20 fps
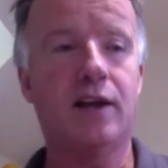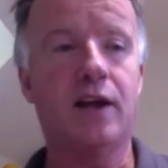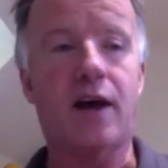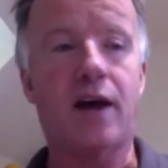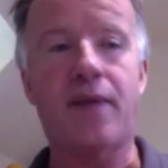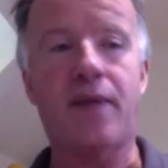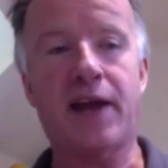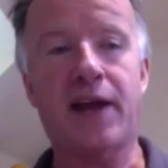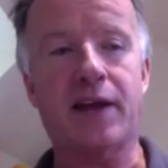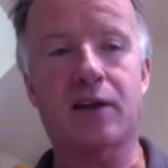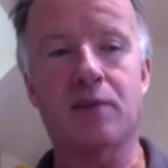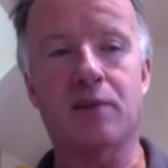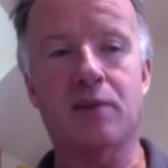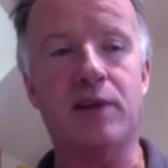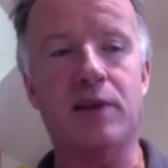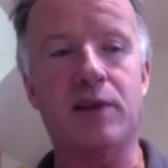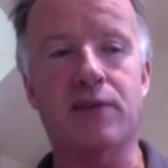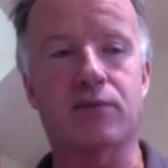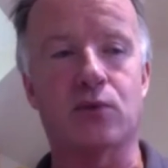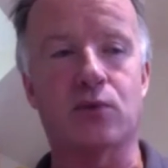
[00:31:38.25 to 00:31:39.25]
And that can
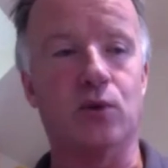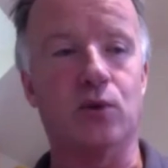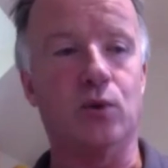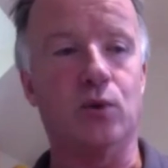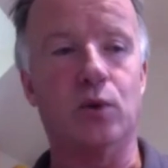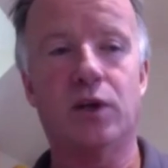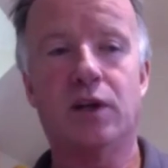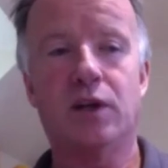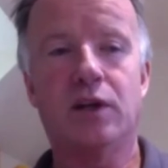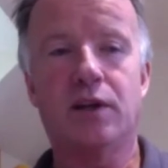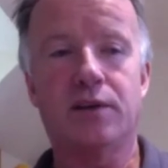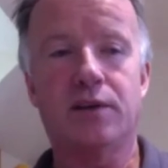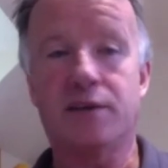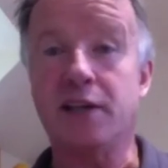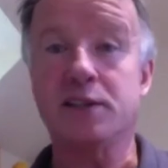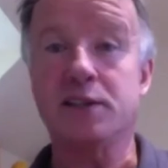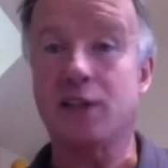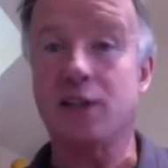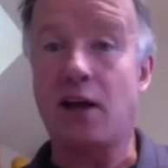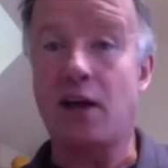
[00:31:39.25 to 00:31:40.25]
be through
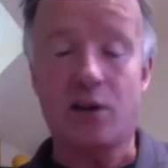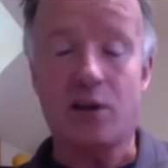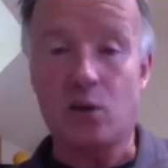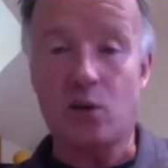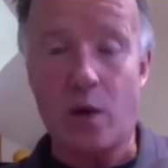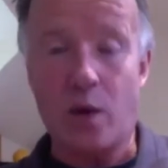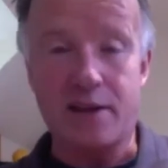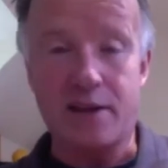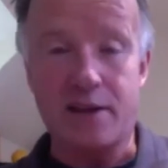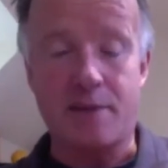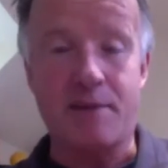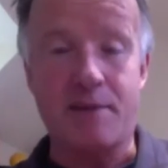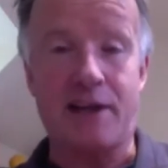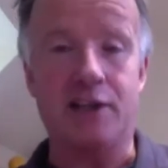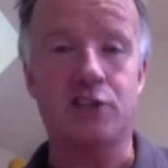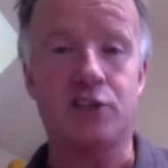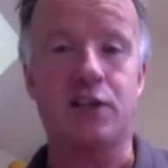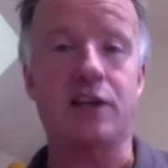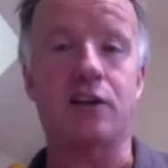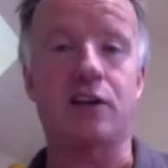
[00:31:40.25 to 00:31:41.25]
things like the way they
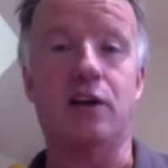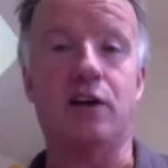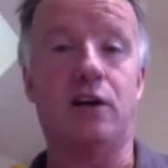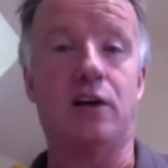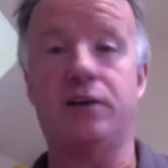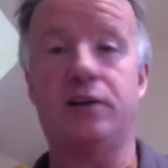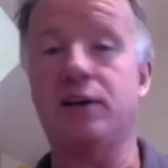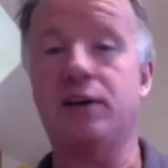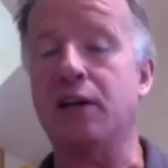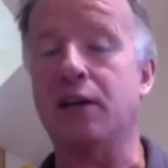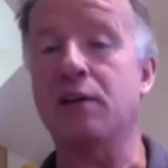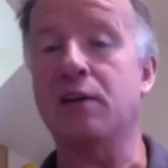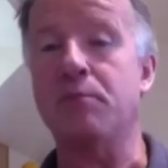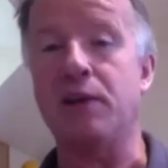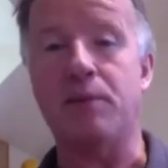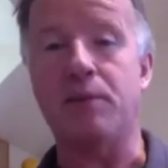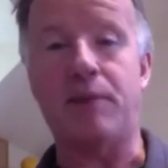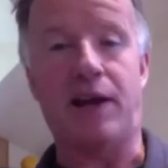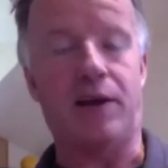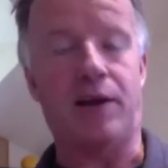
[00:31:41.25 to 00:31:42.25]
manage their garden. It can be
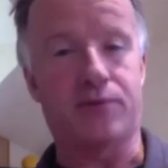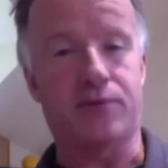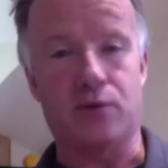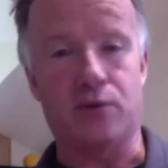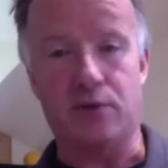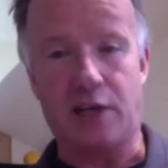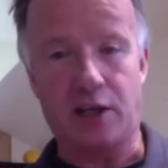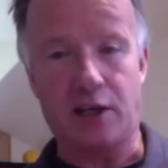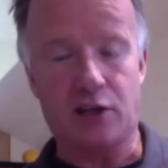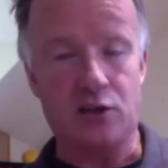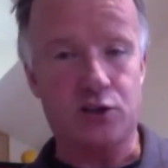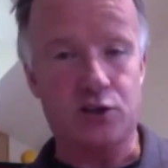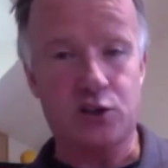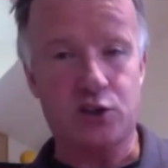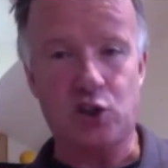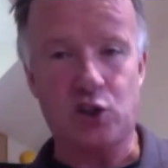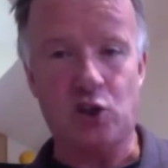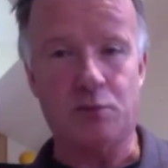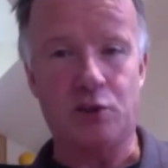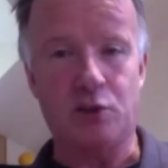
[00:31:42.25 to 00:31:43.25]
about through their
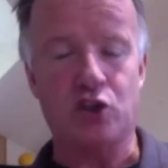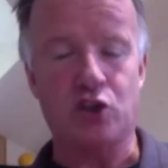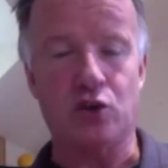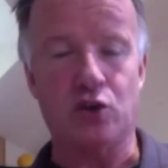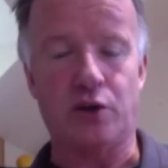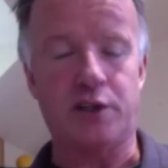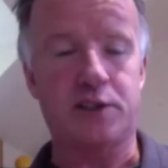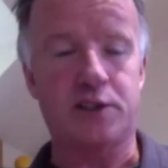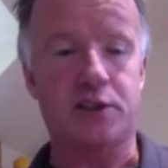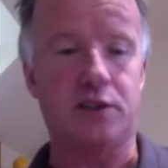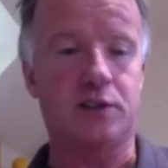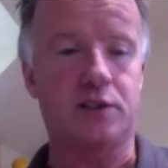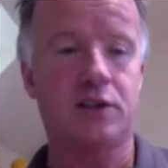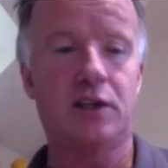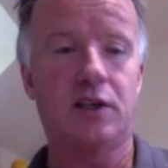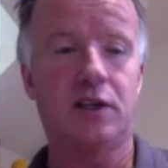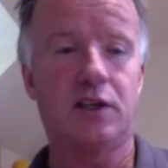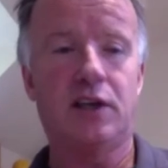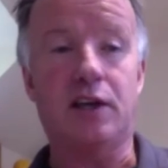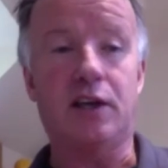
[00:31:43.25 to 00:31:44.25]
consumer choices.
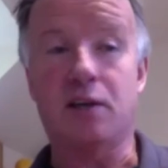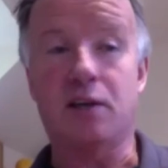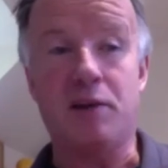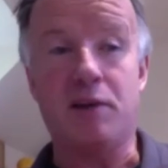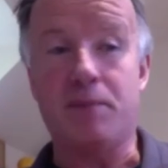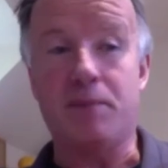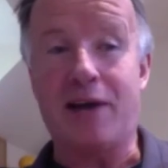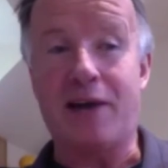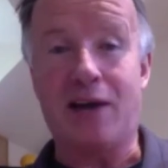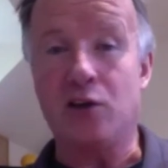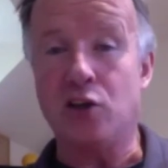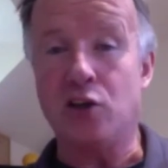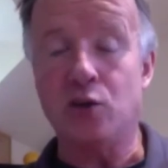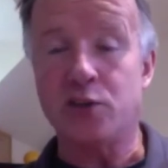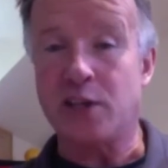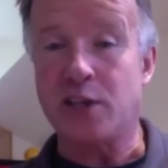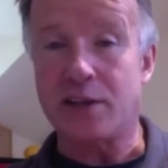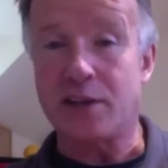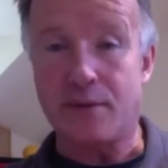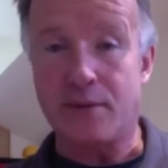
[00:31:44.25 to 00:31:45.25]
It can be about
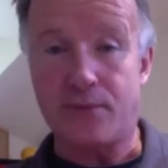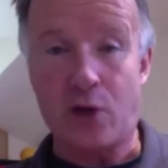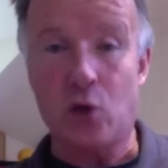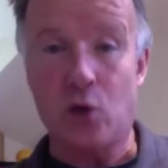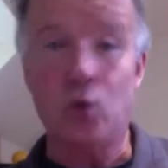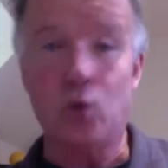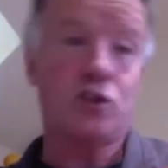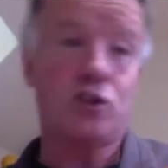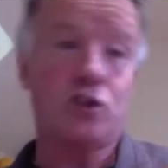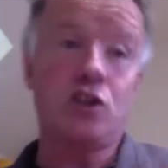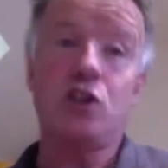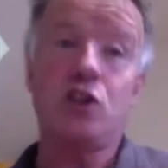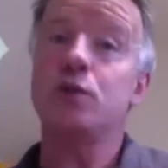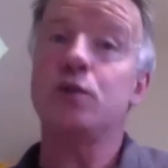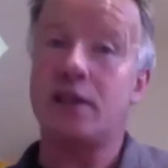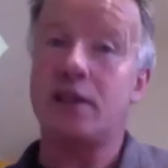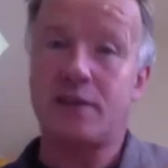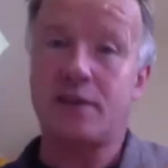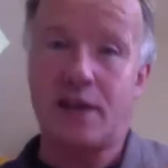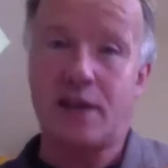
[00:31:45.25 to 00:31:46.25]
using their vote,
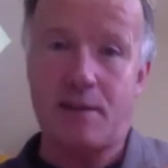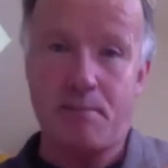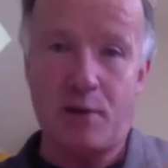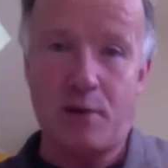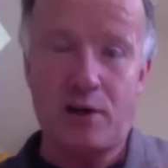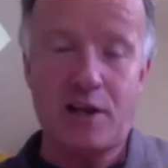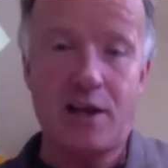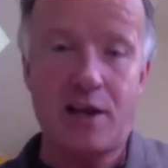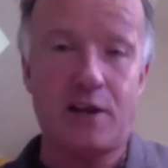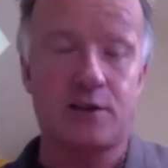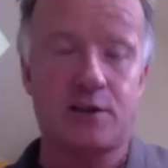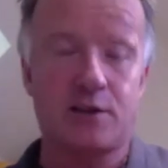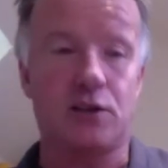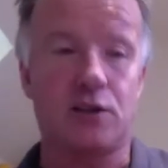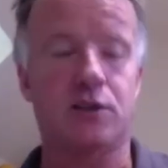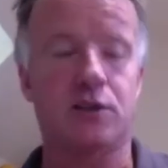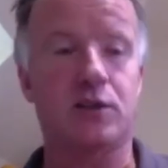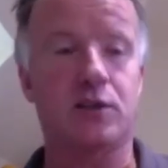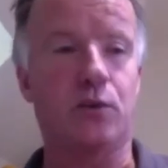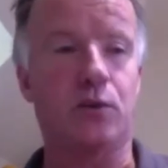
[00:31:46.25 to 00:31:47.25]
using their money, as
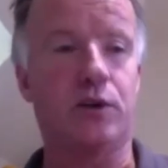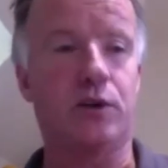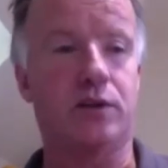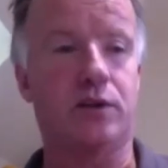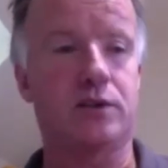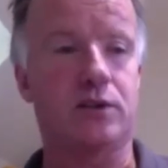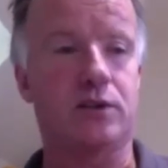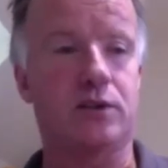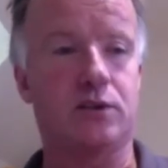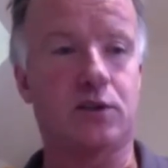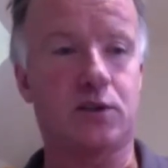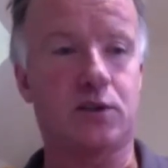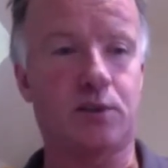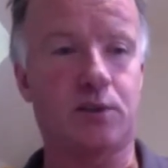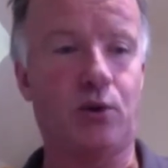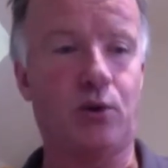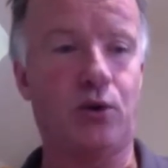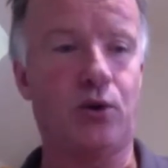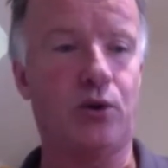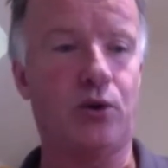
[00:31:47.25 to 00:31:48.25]
it were, to
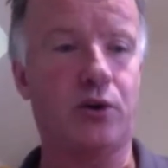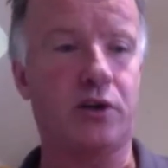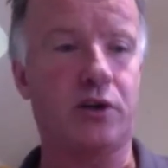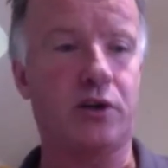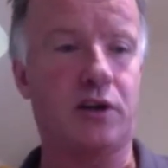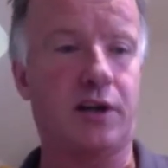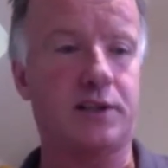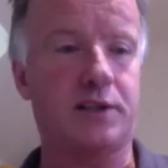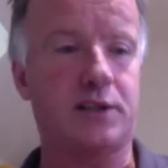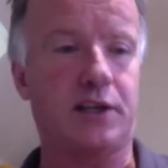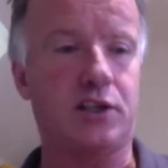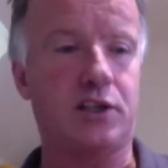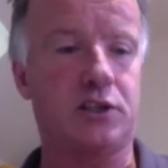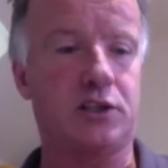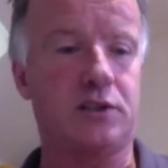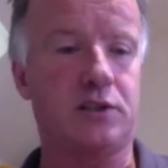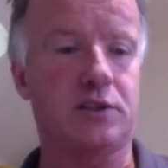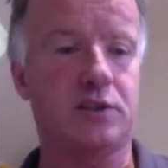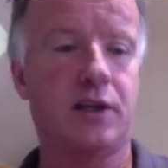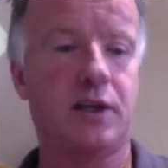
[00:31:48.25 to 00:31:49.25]
support organisations.